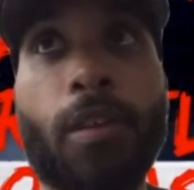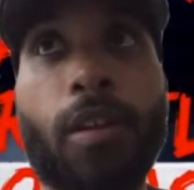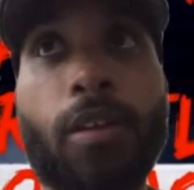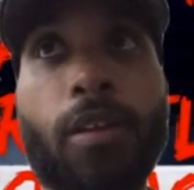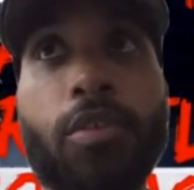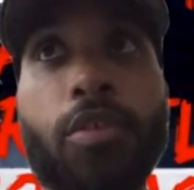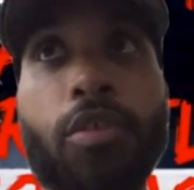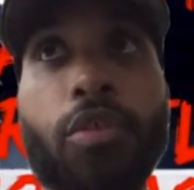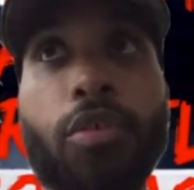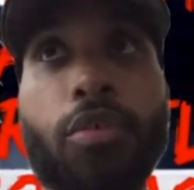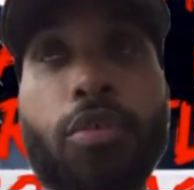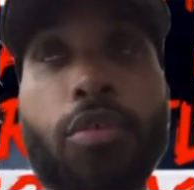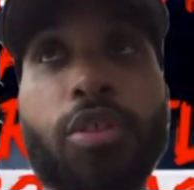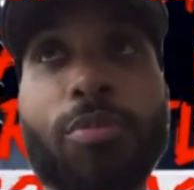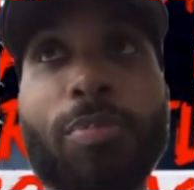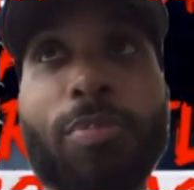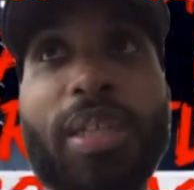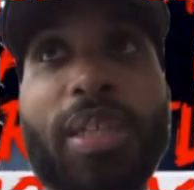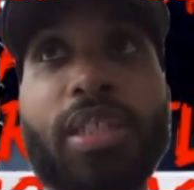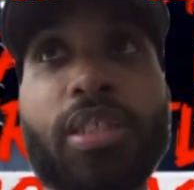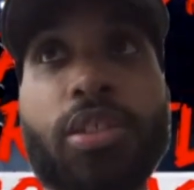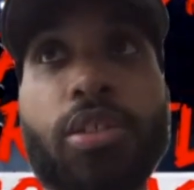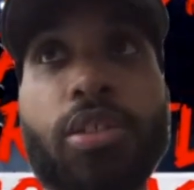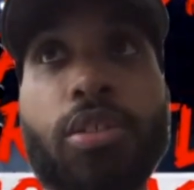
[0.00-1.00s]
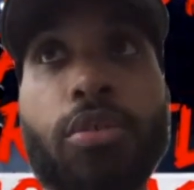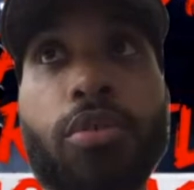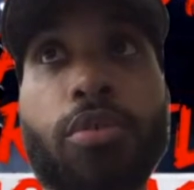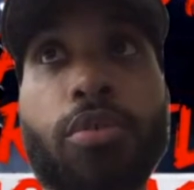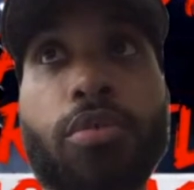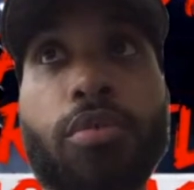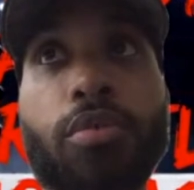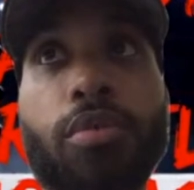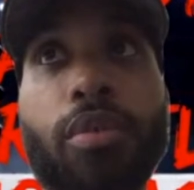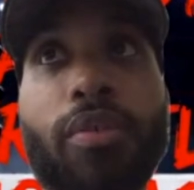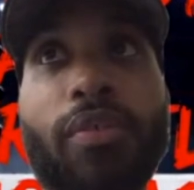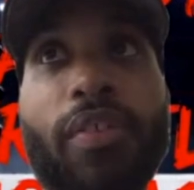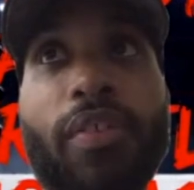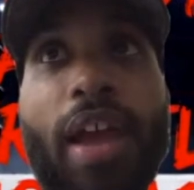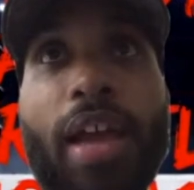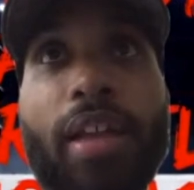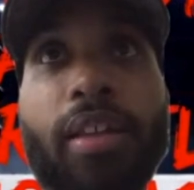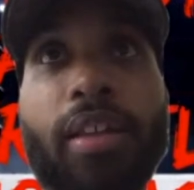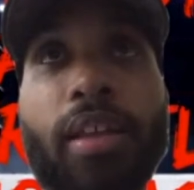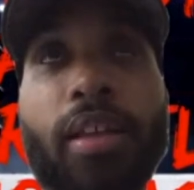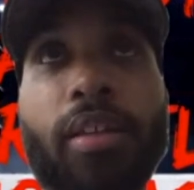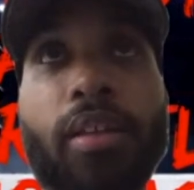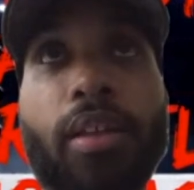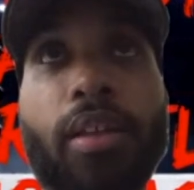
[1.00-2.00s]
to speaks to the fact
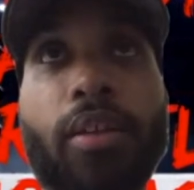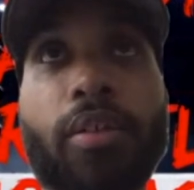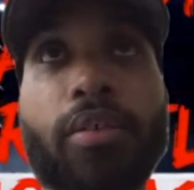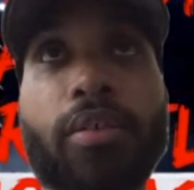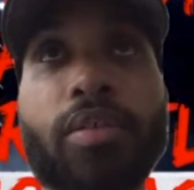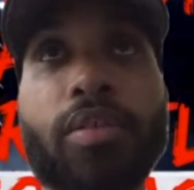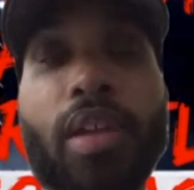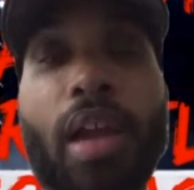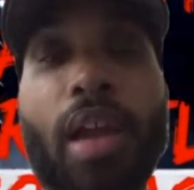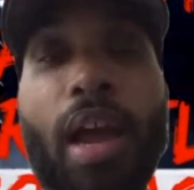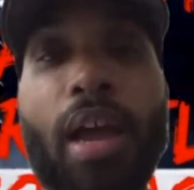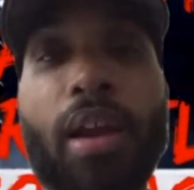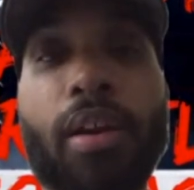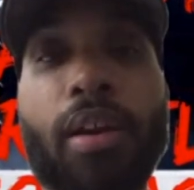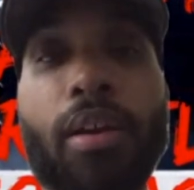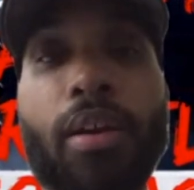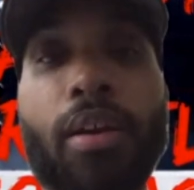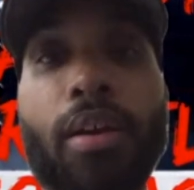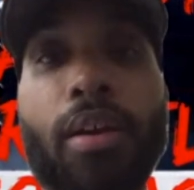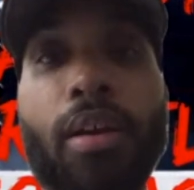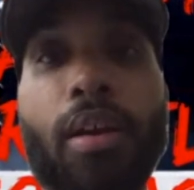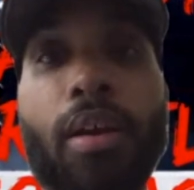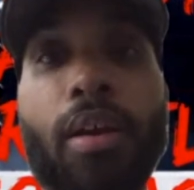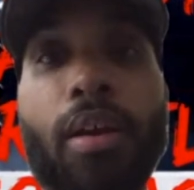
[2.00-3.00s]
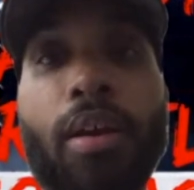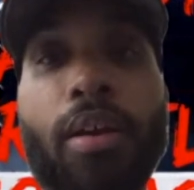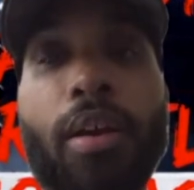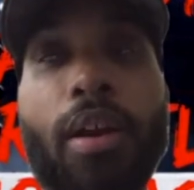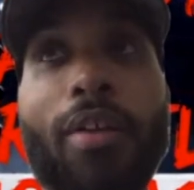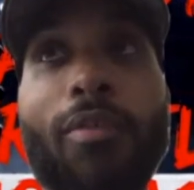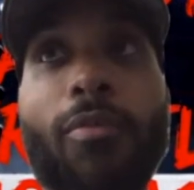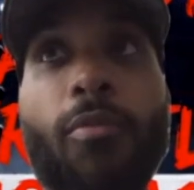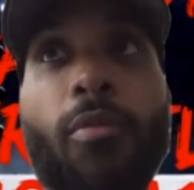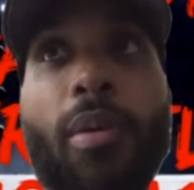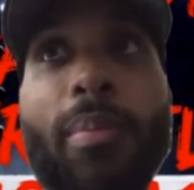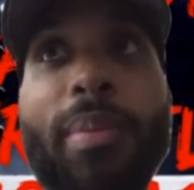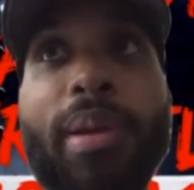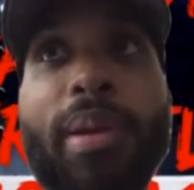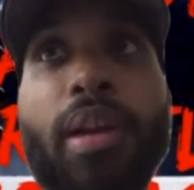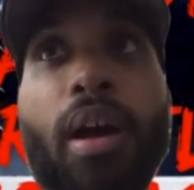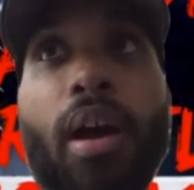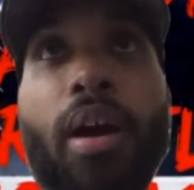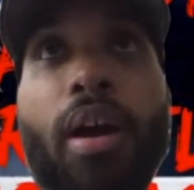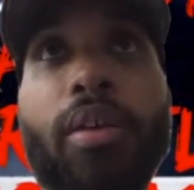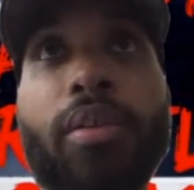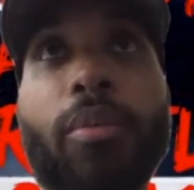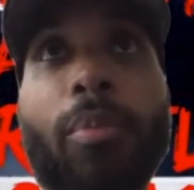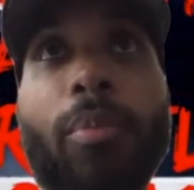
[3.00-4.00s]
that there's not enough women
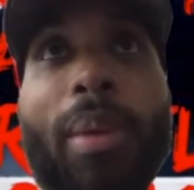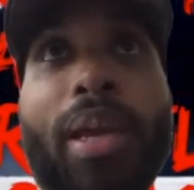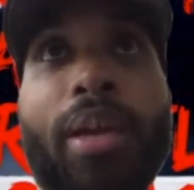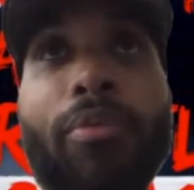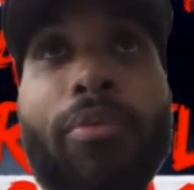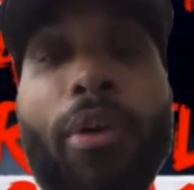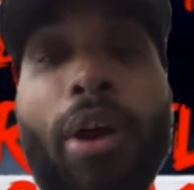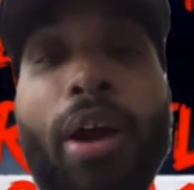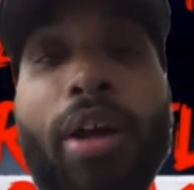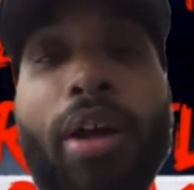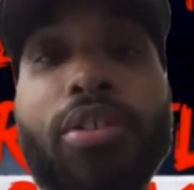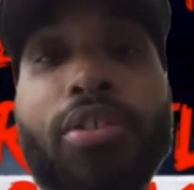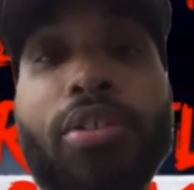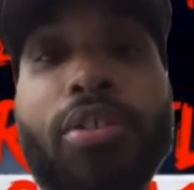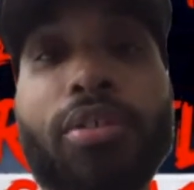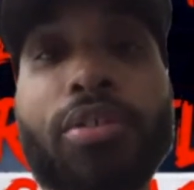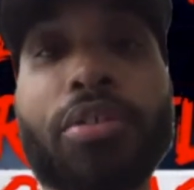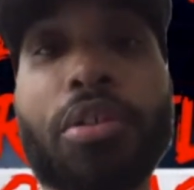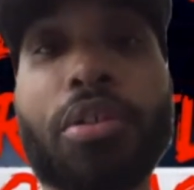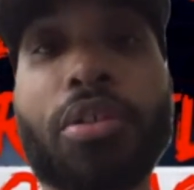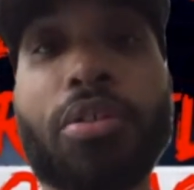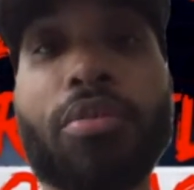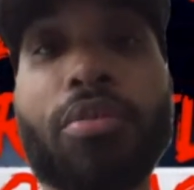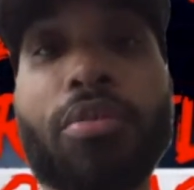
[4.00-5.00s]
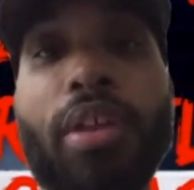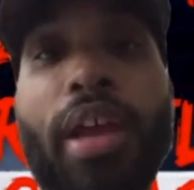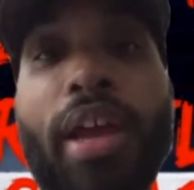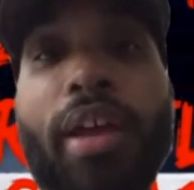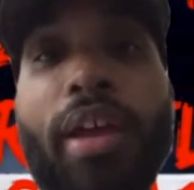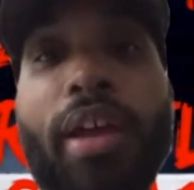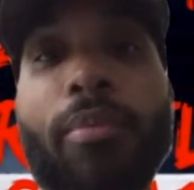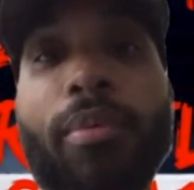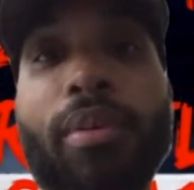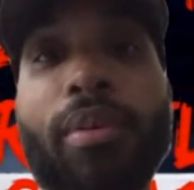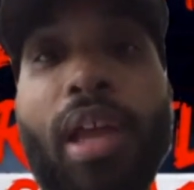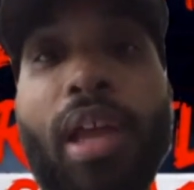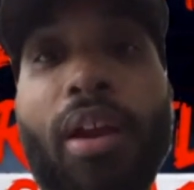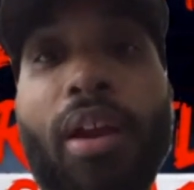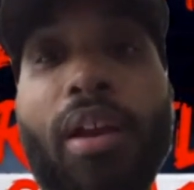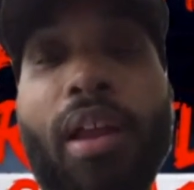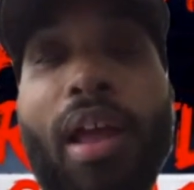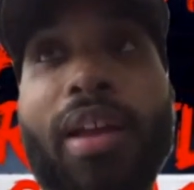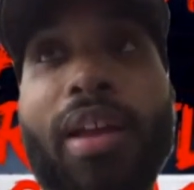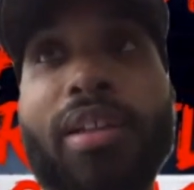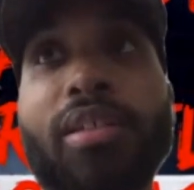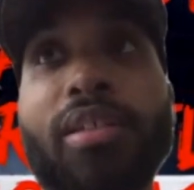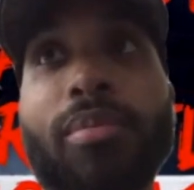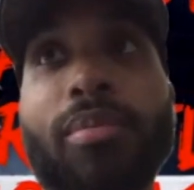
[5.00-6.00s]
on the main roster to do that without a
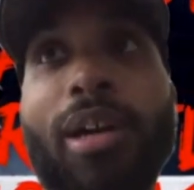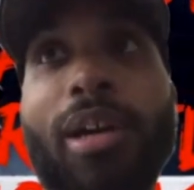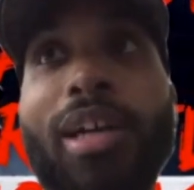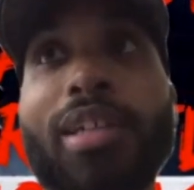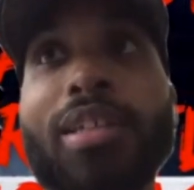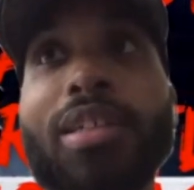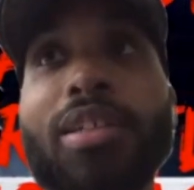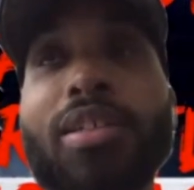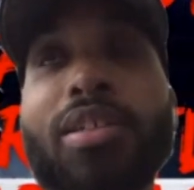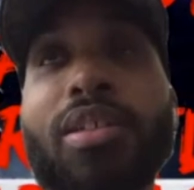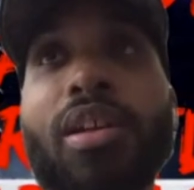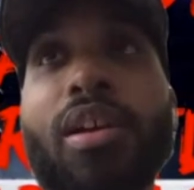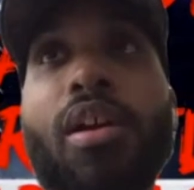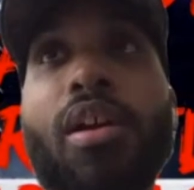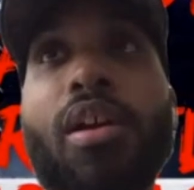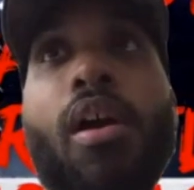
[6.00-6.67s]
lot of mm. surprises.